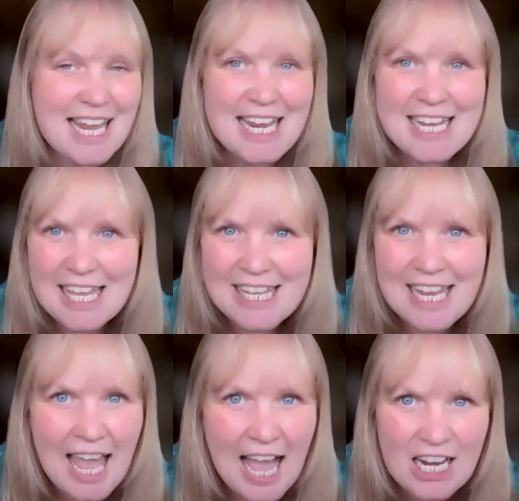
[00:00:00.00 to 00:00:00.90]
and they take
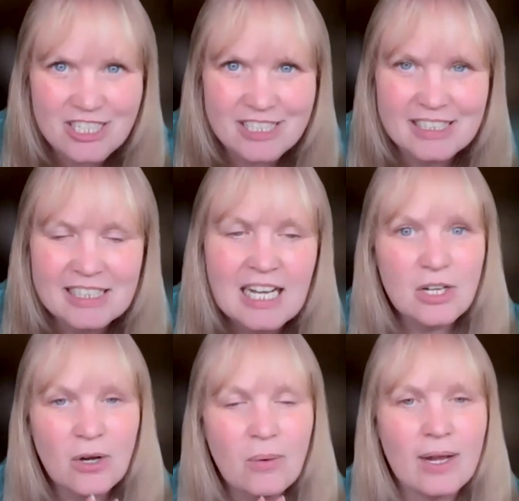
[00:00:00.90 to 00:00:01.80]
the action.
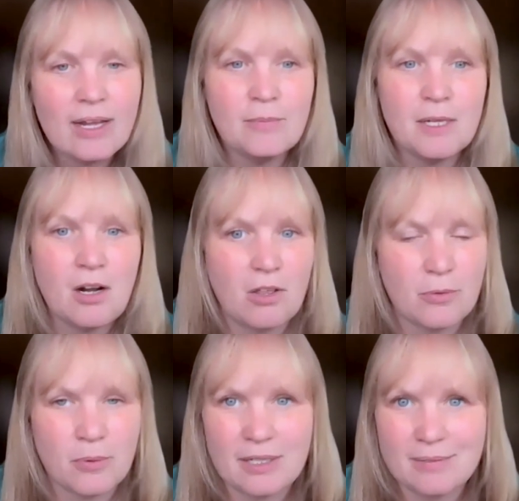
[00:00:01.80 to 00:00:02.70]
I know I have been
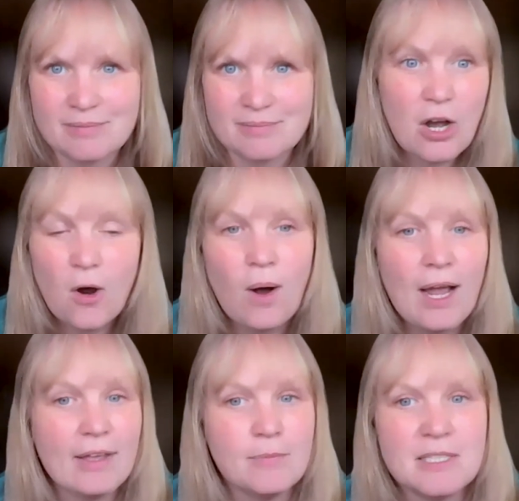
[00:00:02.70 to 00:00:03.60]
all 3. I
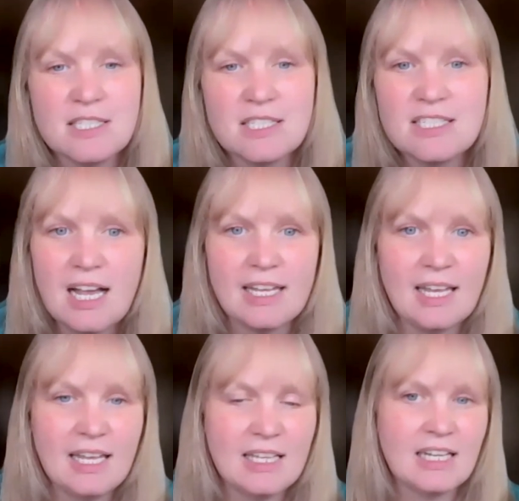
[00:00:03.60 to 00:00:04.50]
know I have been
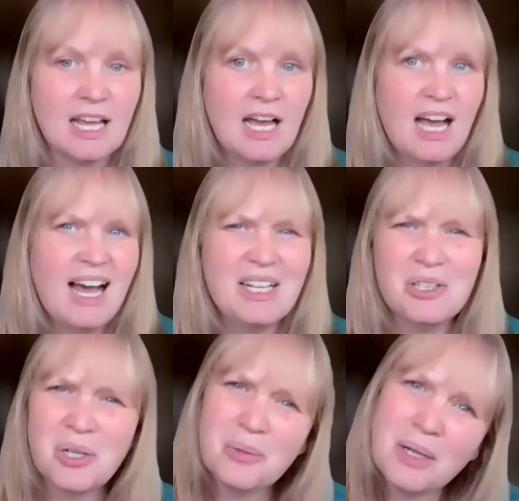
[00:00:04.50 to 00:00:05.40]
stuck in,
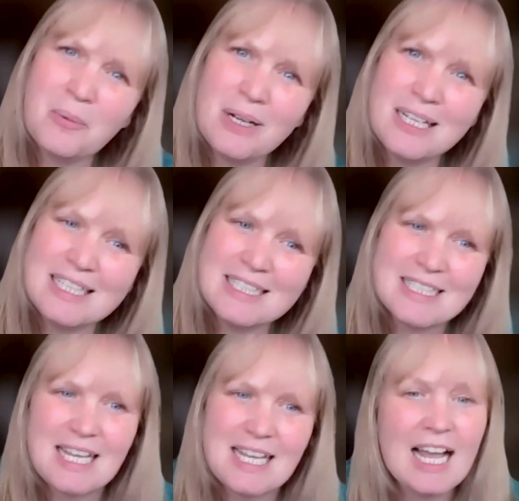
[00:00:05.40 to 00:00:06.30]
I don't know what I
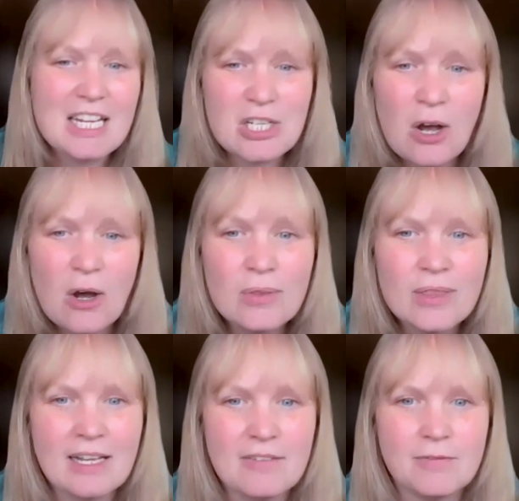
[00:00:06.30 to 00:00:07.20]
want. I know
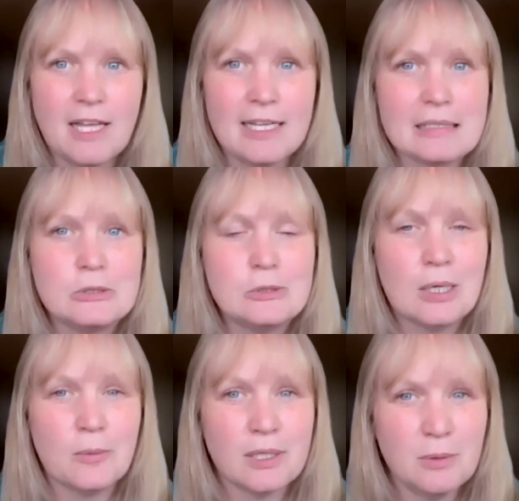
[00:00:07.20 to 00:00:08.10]
that I
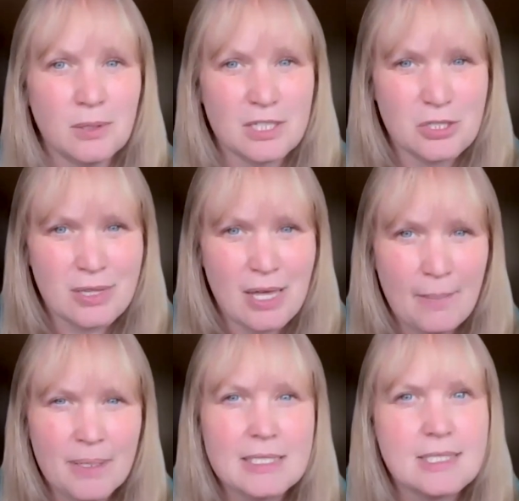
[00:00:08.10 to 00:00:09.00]
really want to do
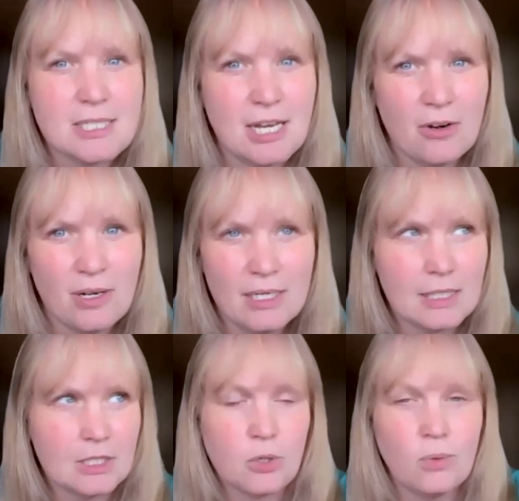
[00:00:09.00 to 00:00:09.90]
that, but it's scary
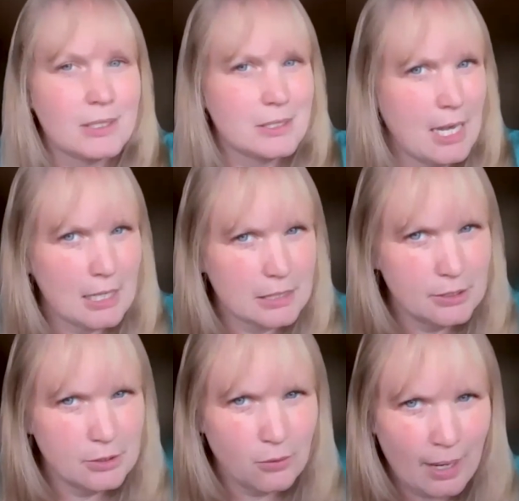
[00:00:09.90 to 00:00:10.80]
and I don't
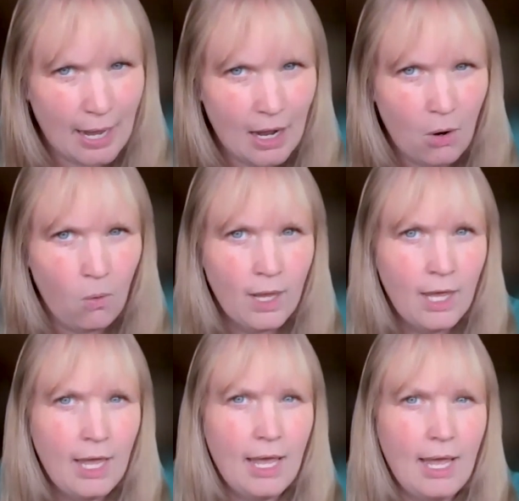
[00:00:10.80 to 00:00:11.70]
exactly know how.